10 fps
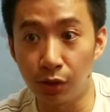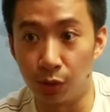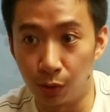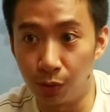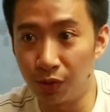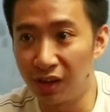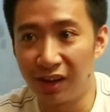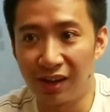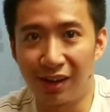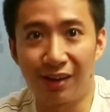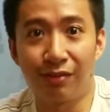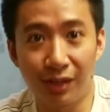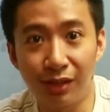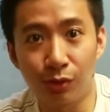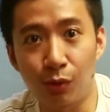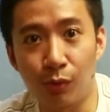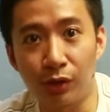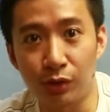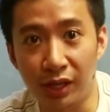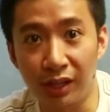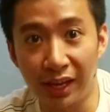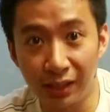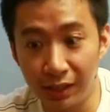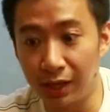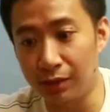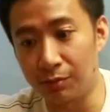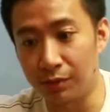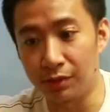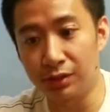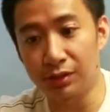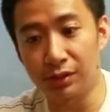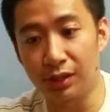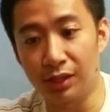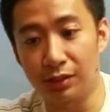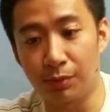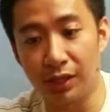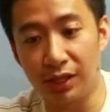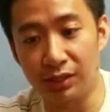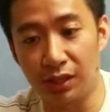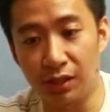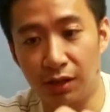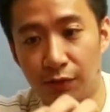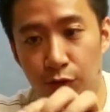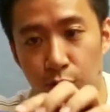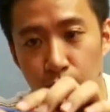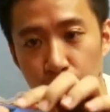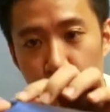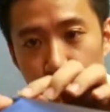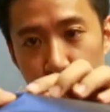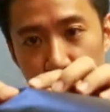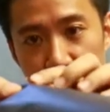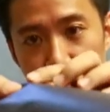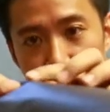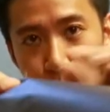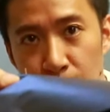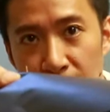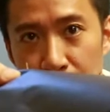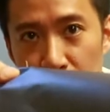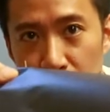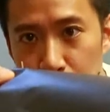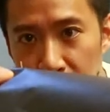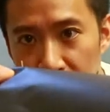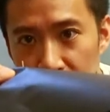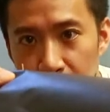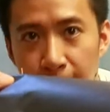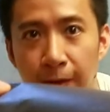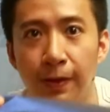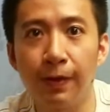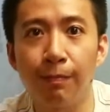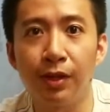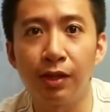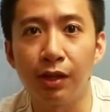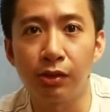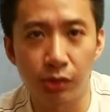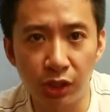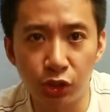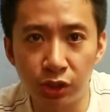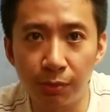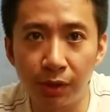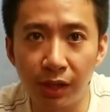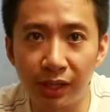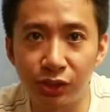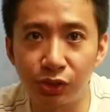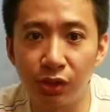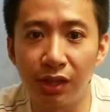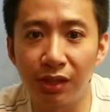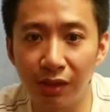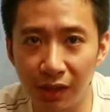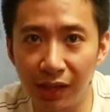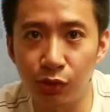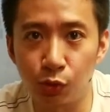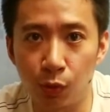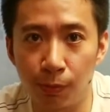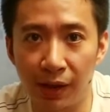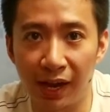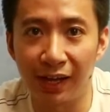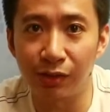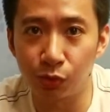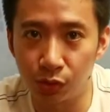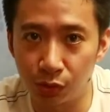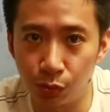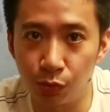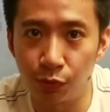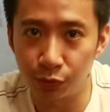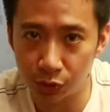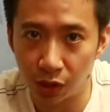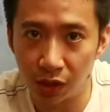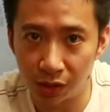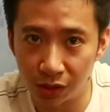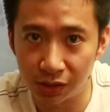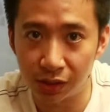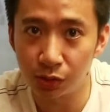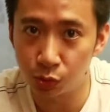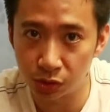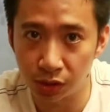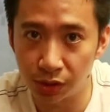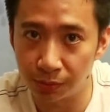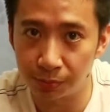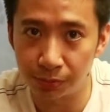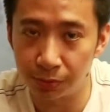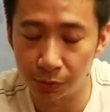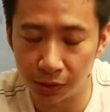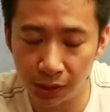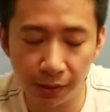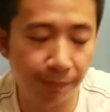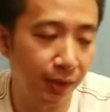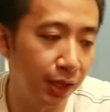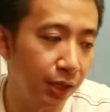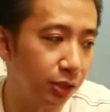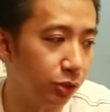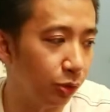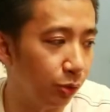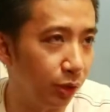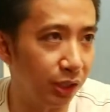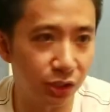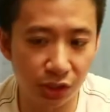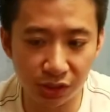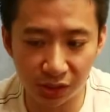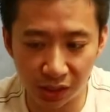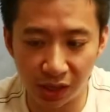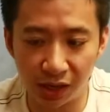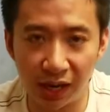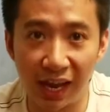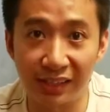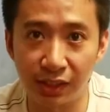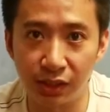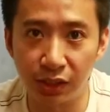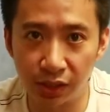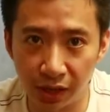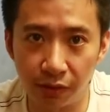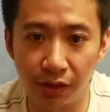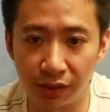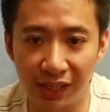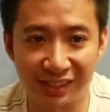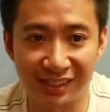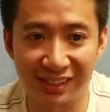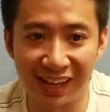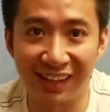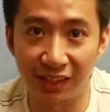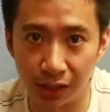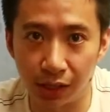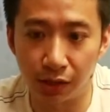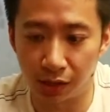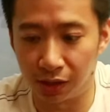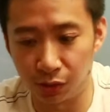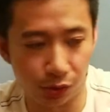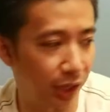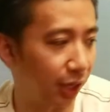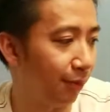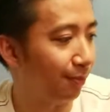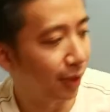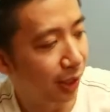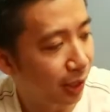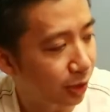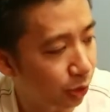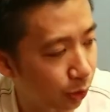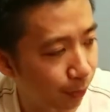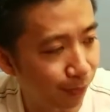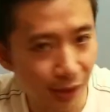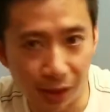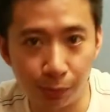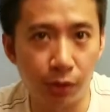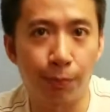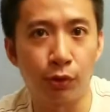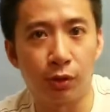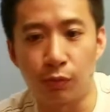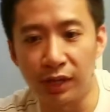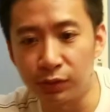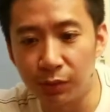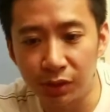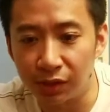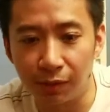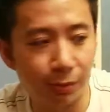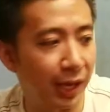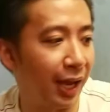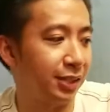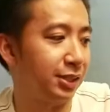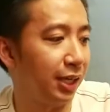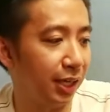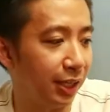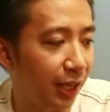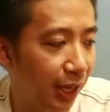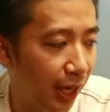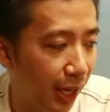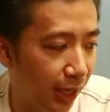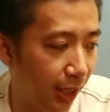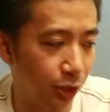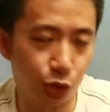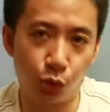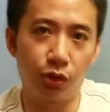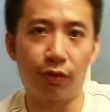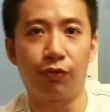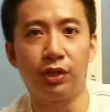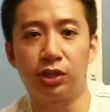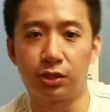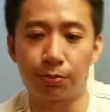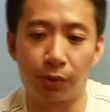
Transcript: no. I really don't want to kill any animals, but it's enough to, you know, cause them a wee bit of pain, teach them a lesson not to go back to the roof of Scarlett to sleep, okay? So it's just there as a deterrent. It's not a killer, okay? So I'm going to put the rest of the thumbtacks in, and I'll show you the finished